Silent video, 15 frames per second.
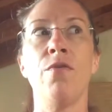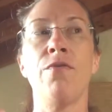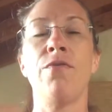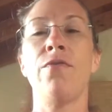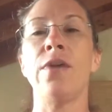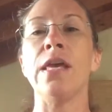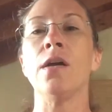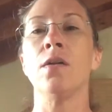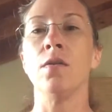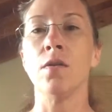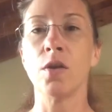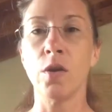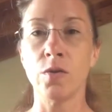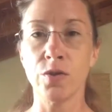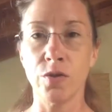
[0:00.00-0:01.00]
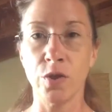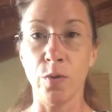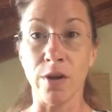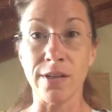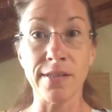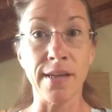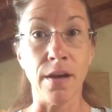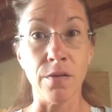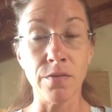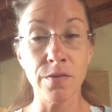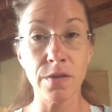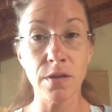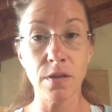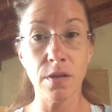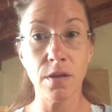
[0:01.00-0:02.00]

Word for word: feel closer to ourselves